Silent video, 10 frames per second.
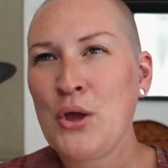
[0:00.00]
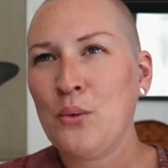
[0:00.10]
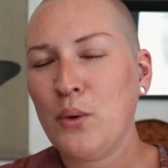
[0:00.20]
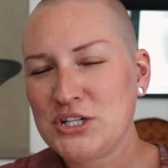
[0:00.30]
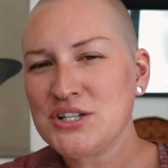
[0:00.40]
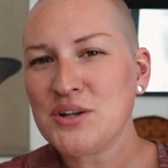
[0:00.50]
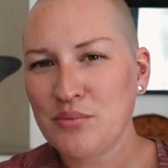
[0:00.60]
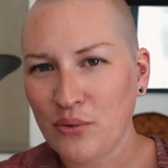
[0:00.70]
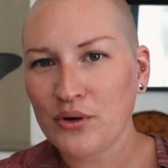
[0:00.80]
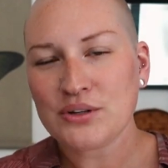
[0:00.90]
which is
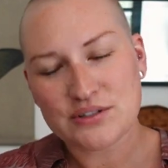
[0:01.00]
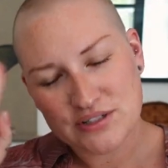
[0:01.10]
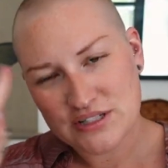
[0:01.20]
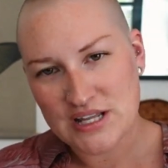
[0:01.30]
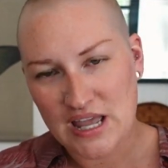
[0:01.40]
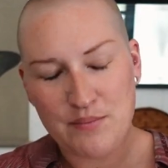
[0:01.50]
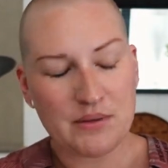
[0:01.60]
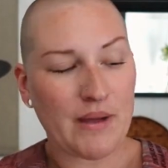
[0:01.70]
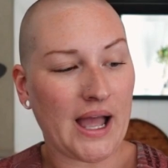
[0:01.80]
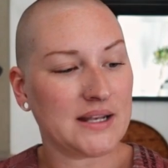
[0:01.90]
important to keep
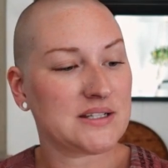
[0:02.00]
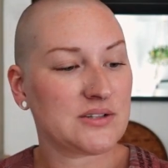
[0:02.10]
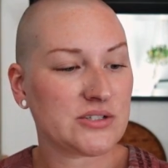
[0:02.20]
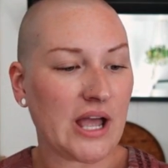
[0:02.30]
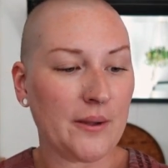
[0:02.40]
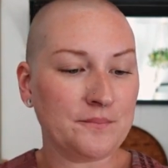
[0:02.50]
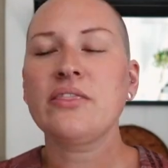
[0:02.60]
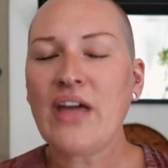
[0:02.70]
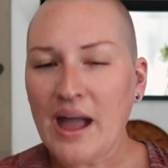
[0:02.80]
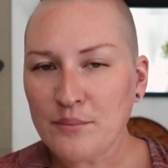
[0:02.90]
in mind. So,
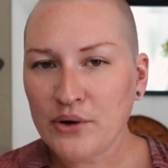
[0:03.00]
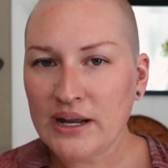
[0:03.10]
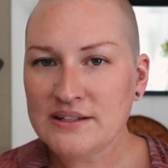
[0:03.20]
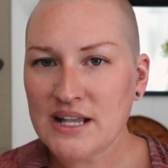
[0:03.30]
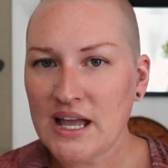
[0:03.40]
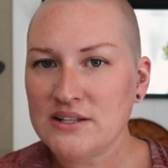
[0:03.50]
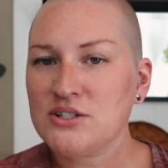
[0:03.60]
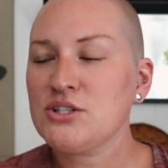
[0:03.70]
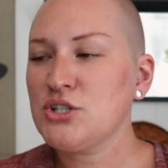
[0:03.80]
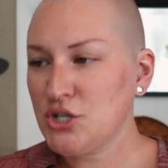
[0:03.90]
that brings
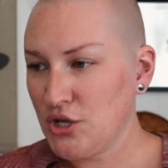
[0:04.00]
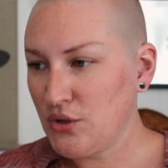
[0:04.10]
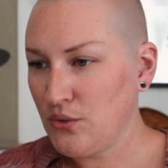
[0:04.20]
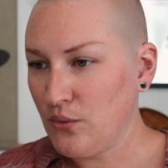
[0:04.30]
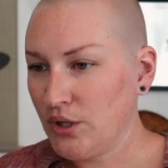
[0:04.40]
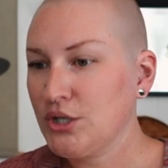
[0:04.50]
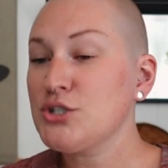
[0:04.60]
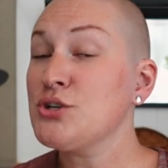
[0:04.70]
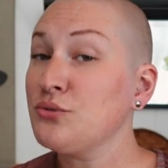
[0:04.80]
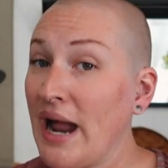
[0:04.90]
us to
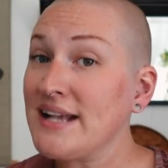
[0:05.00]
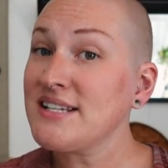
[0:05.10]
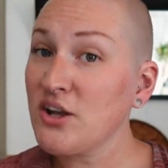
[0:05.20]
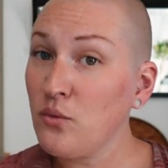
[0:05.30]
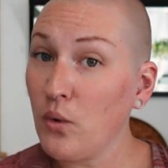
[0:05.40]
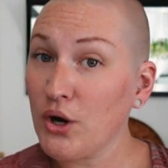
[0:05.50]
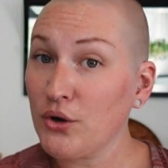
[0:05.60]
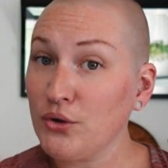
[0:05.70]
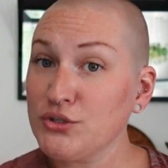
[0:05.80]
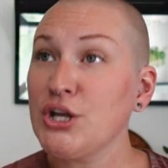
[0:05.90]
Jurassic
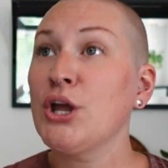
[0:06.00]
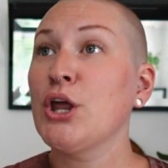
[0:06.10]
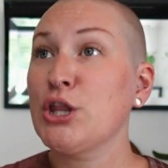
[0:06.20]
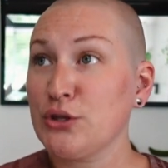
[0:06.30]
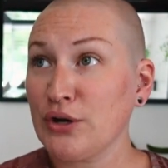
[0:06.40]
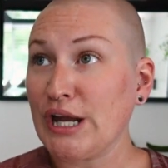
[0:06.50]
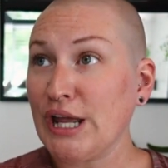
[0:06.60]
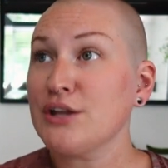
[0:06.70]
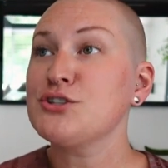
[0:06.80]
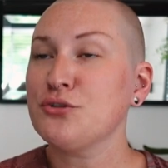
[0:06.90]
World 3
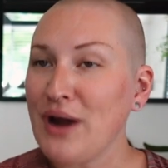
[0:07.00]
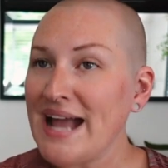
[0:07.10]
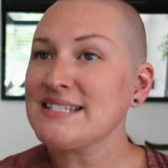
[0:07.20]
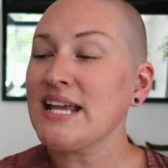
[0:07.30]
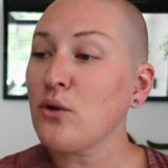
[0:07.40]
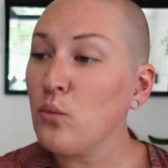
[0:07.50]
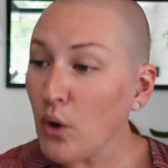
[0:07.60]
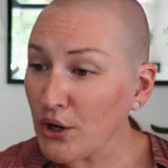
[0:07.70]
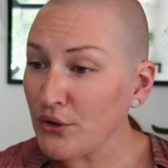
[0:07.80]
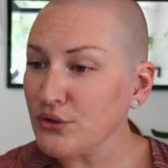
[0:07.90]
Jurassic
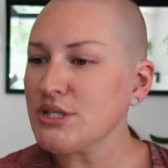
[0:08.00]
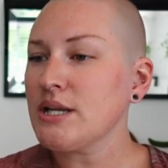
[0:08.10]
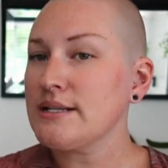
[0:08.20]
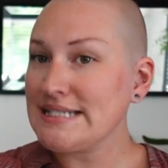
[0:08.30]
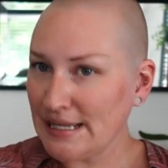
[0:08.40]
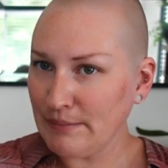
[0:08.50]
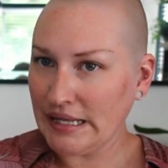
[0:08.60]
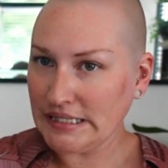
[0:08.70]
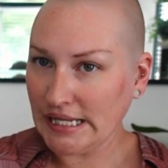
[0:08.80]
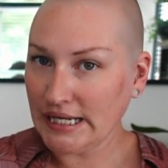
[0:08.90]
World
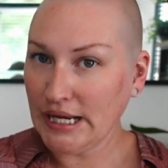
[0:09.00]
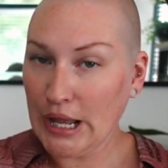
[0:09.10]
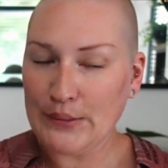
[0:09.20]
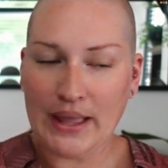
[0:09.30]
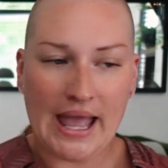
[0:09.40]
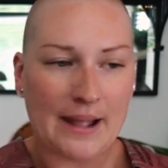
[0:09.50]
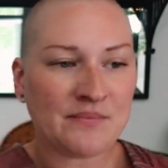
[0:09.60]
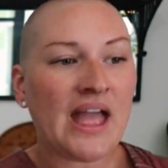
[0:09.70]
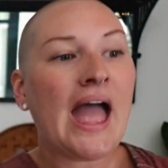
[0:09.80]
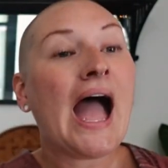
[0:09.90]
Dominion. Okay,
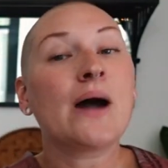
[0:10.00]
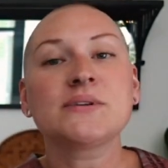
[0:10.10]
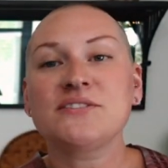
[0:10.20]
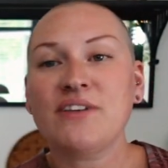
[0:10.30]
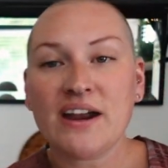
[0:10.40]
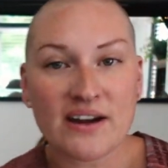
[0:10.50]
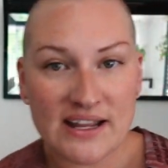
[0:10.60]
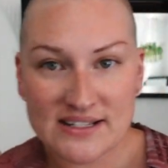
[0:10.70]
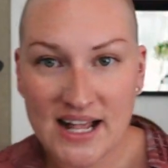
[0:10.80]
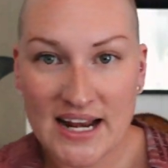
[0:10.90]
I was very
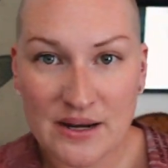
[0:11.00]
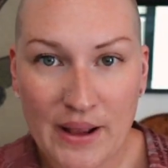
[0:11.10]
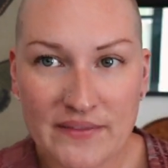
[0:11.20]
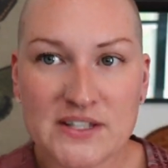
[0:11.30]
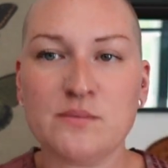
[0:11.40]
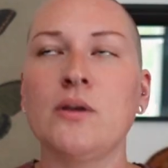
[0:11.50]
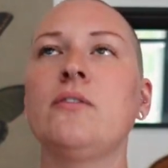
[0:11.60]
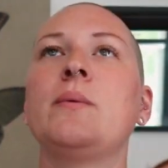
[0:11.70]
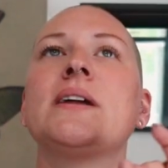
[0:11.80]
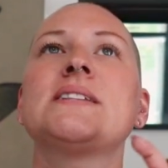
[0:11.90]
excited about this
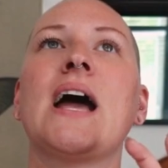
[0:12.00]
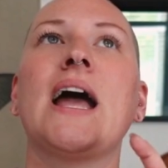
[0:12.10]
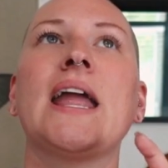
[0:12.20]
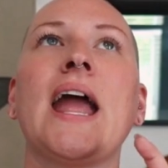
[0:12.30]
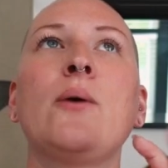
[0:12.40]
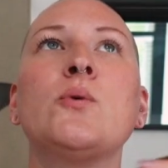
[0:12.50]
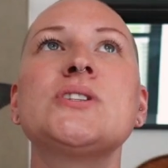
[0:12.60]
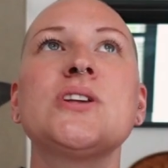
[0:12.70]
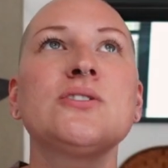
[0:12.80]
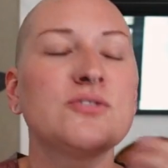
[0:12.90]
movie because I
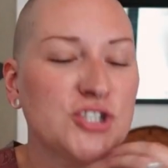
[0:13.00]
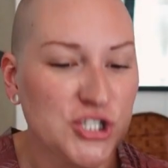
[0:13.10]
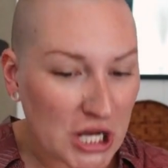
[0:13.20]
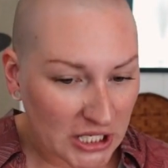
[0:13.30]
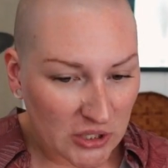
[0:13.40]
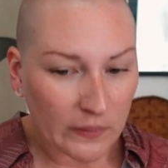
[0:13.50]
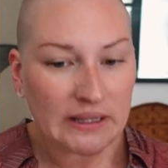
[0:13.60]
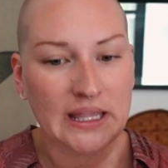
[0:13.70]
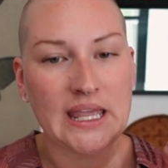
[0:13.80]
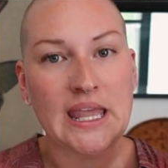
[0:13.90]
was
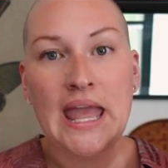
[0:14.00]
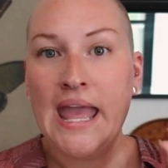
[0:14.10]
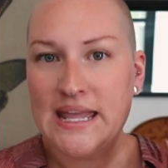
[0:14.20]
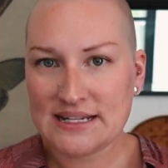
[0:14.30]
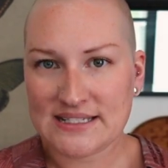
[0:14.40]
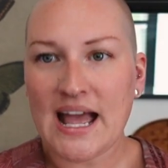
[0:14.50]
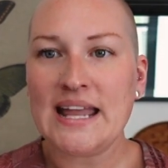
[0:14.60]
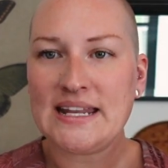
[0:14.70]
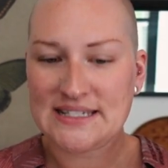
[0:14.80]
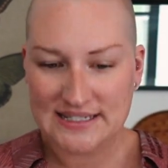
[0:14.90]
genuinely
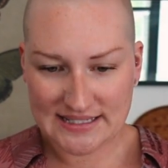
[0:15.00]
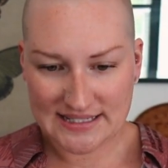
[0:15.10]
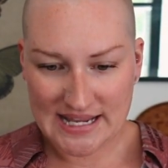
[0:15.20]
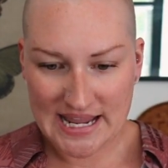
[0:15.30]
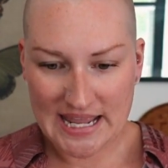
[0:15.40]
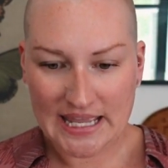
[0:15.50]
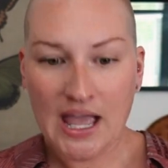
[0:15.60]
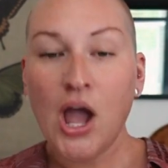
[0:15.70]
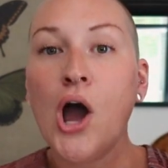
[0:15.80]
excited to see